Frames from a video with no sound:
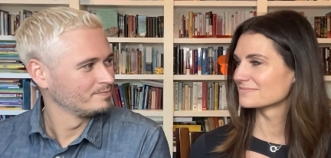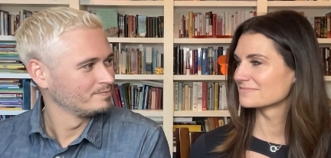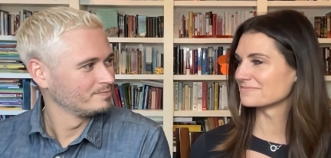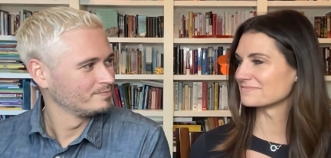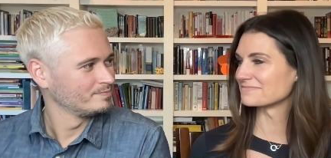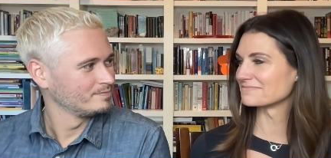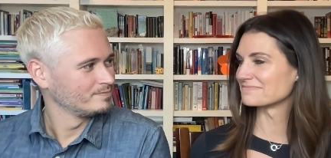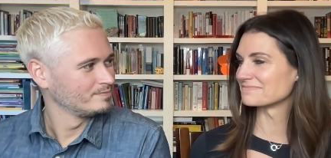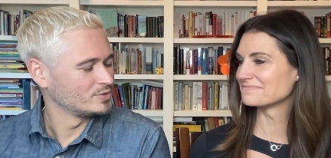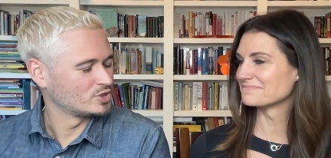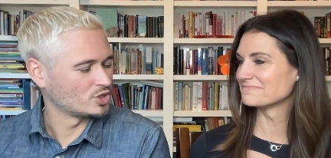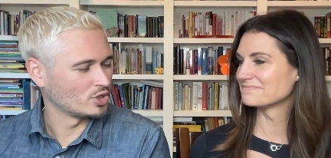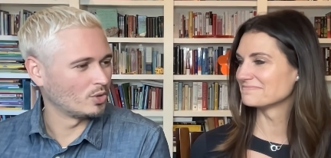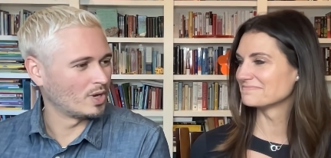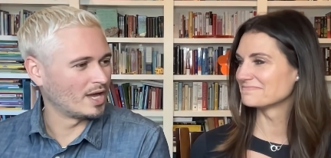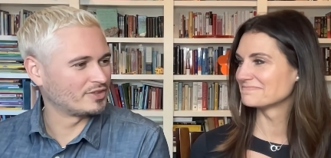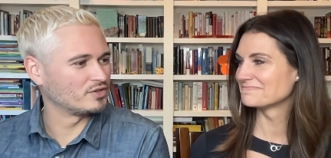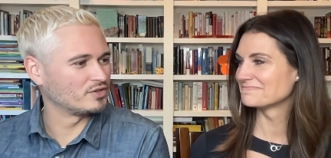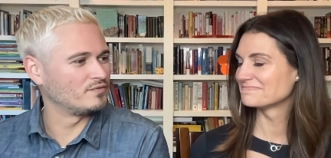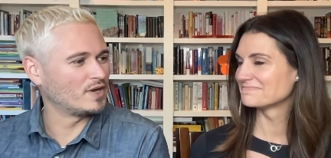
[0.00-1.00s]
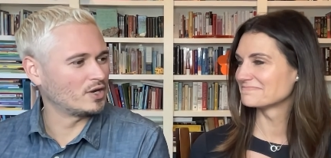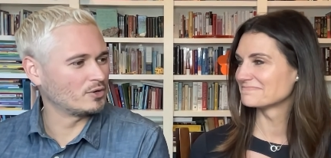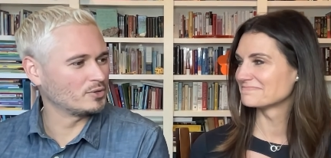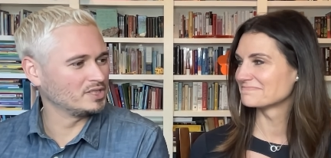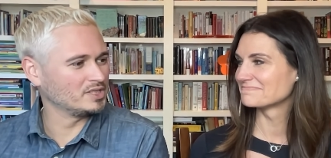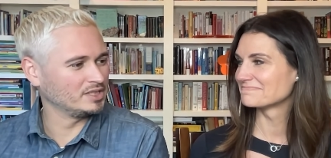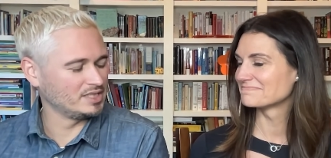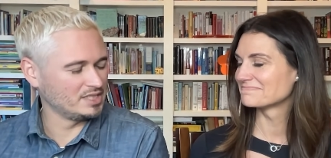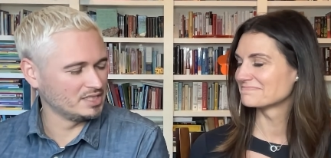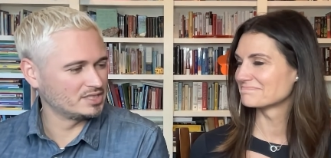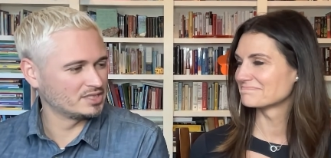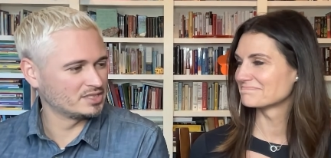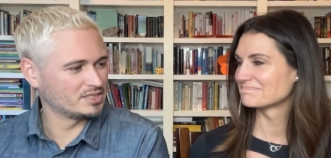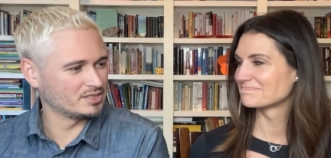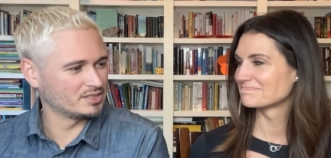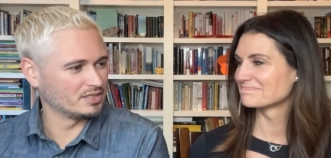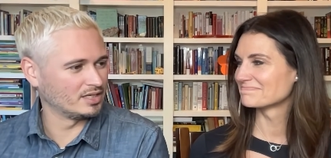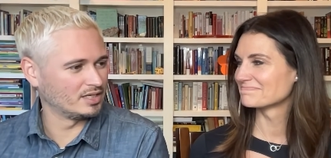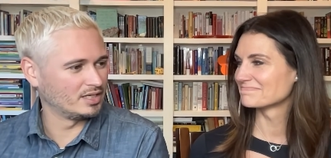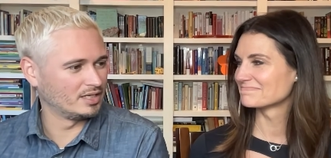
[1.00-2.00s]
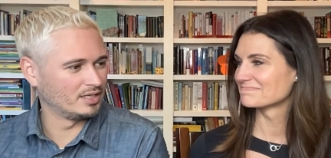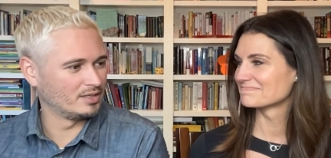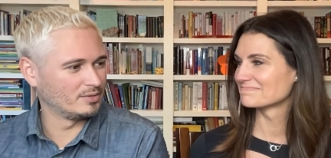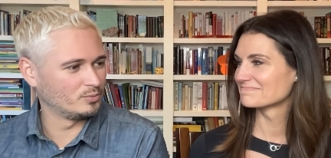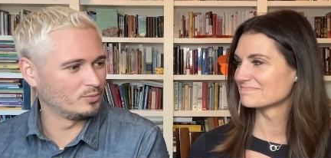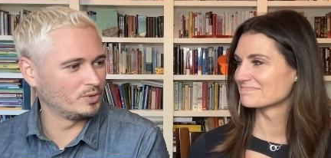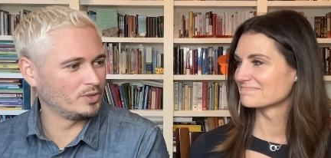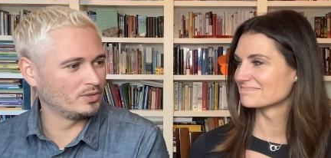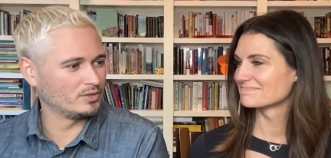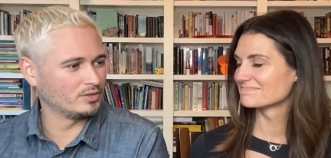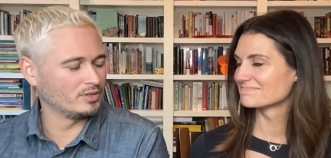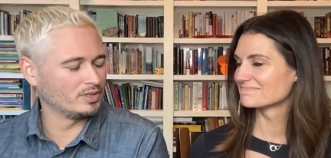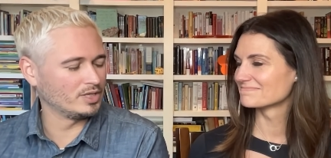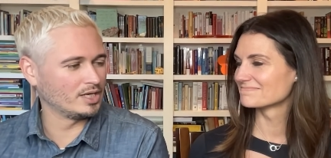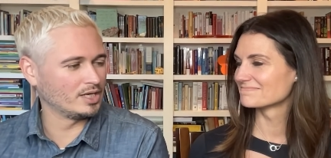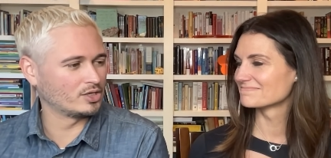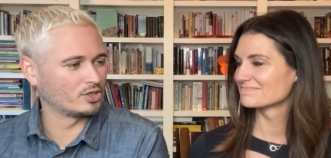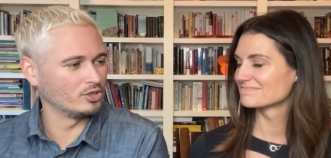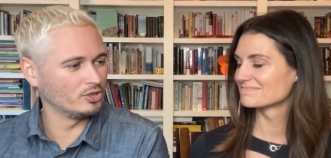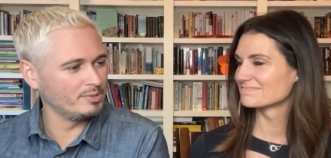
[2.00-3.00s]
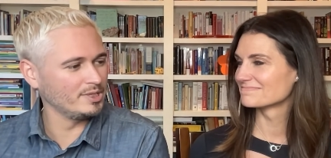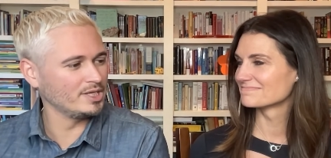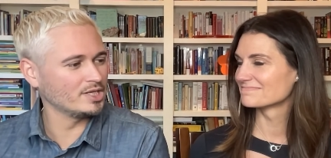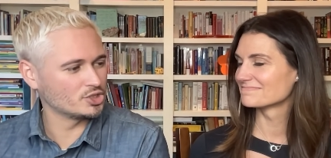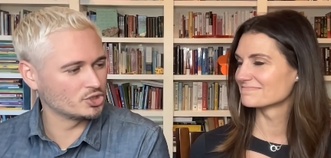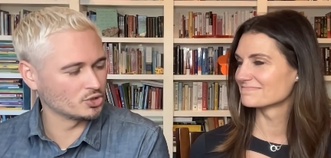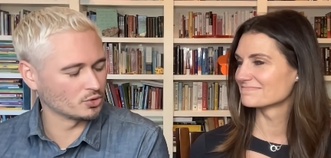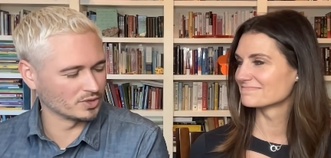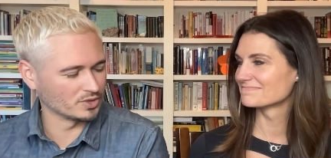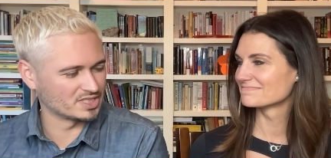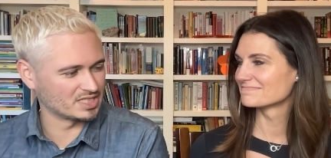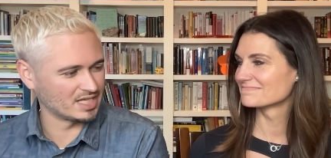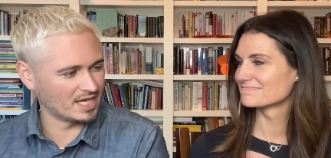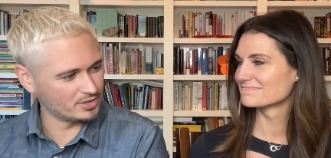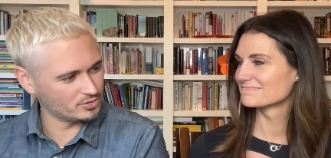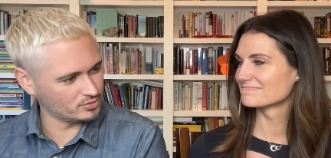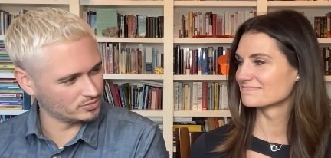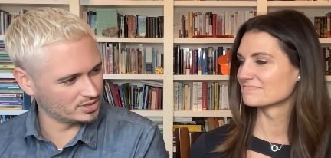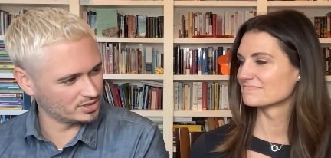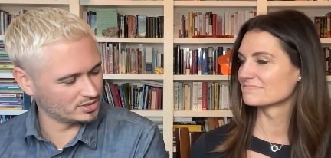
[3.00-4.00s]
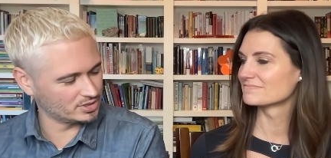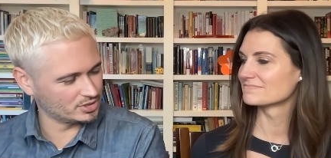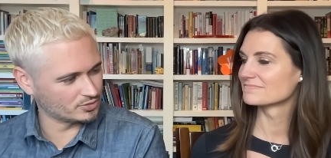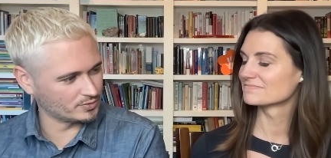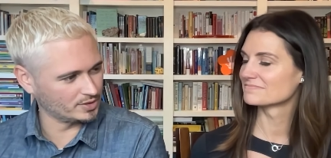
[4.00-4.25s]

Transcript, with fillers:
Speaker 1: Hmm. So at the very least, uh, we it could be that George Santos is his